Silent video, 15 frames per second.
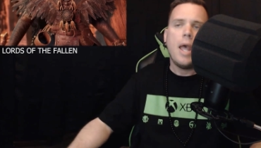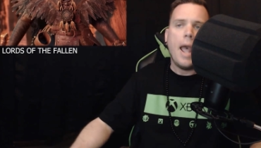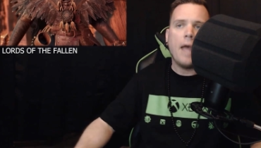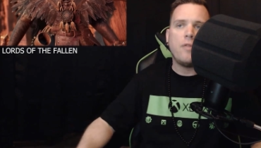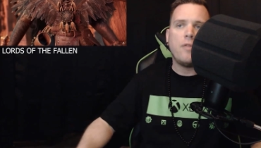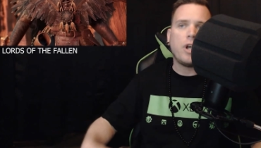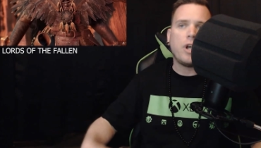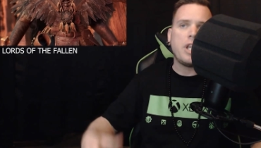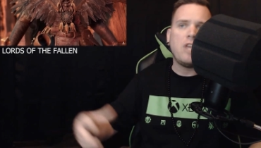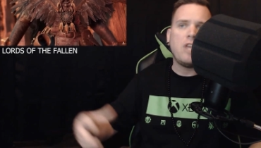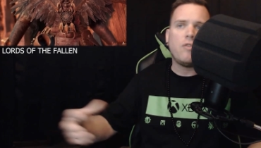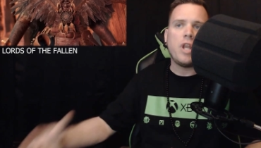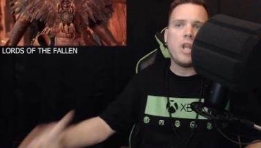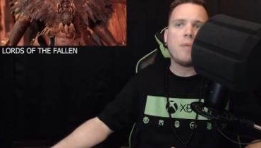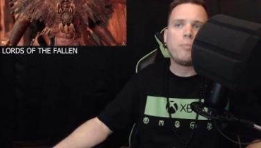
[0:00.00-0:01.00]
And they're
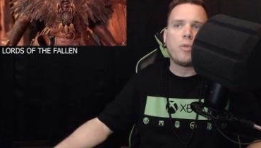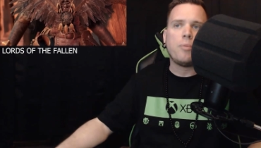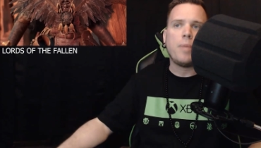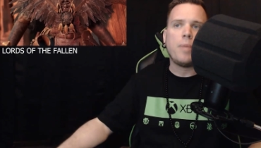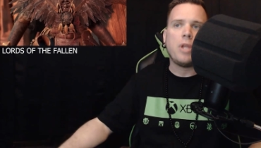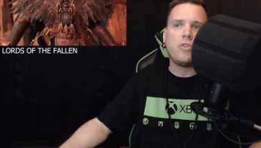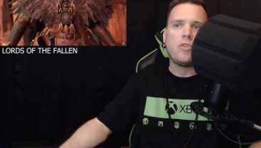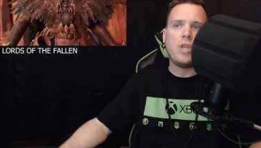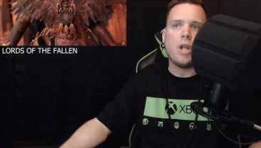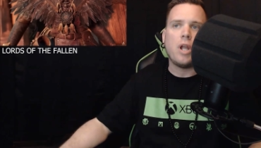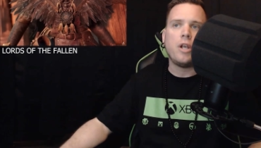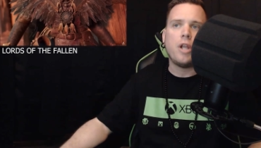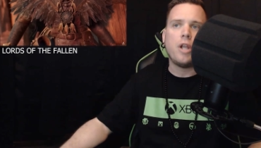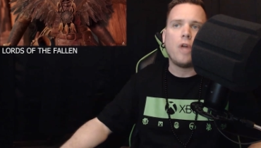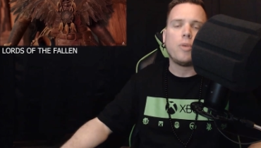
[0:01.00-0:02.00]
even implementing
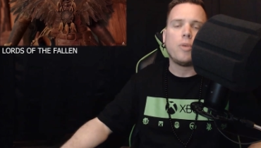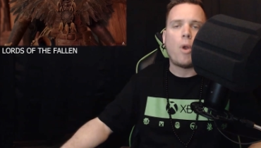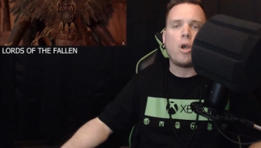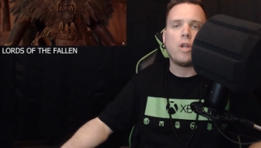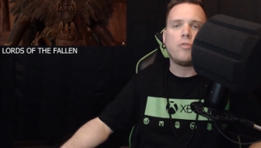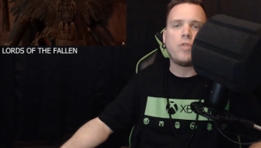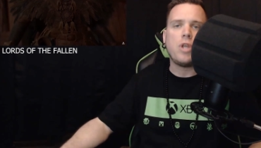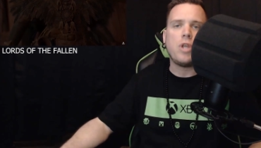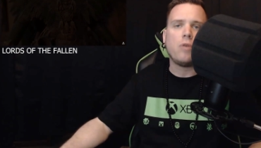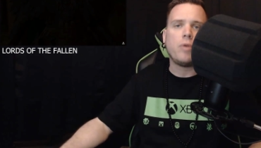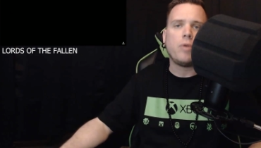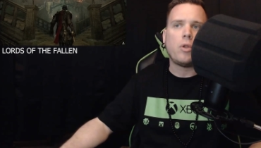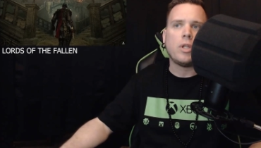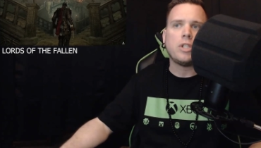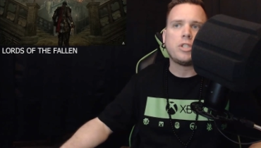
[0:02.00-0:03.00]
another part of the
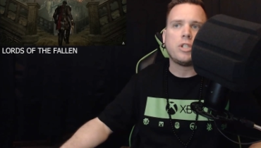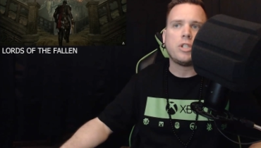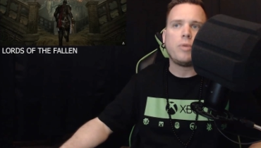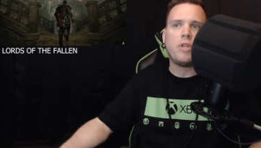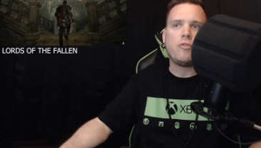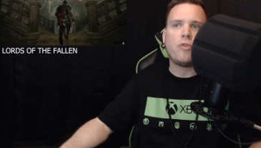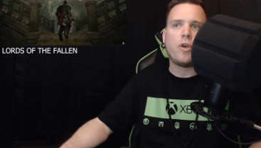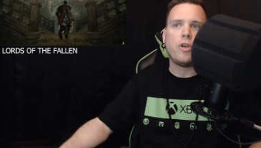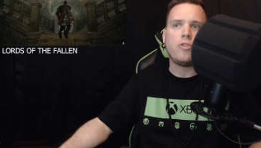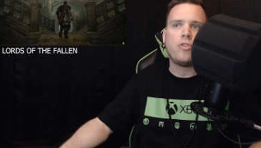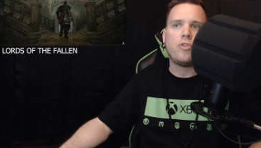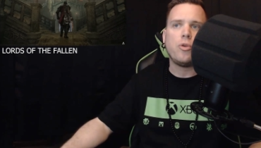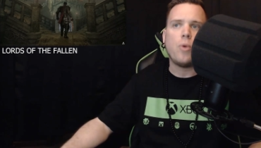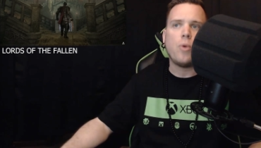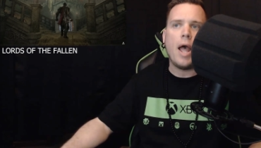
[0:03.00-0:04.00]
Unreal Engine referred
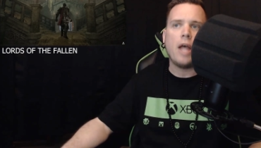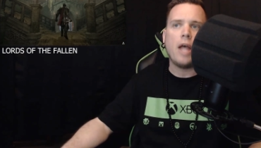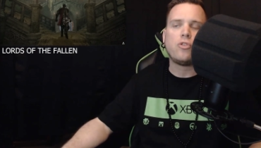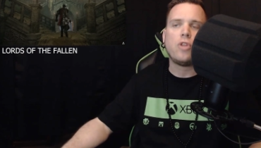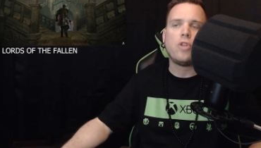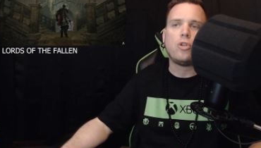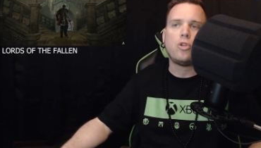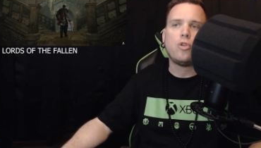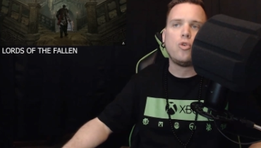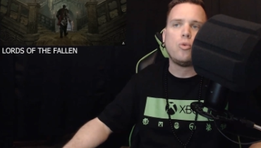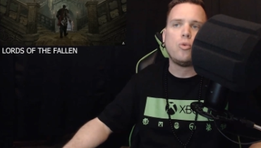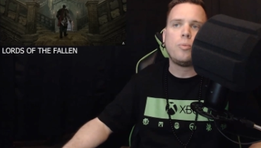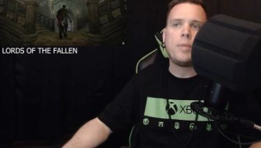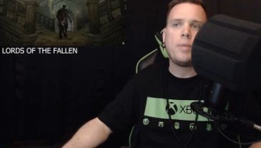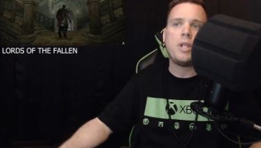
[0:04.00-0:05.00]
to as the
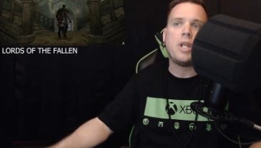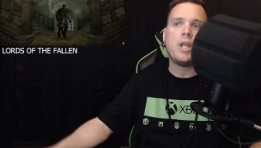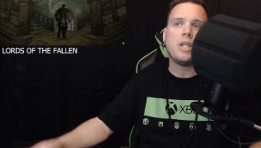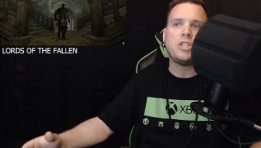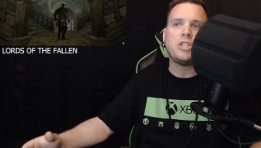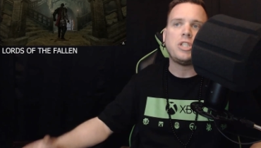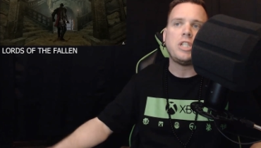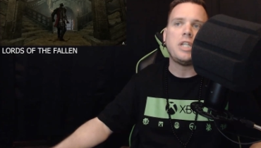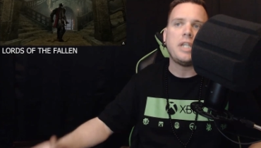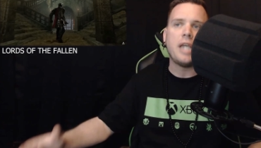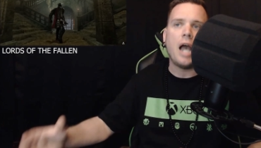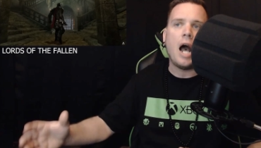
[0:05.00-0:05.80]
Lumen GI.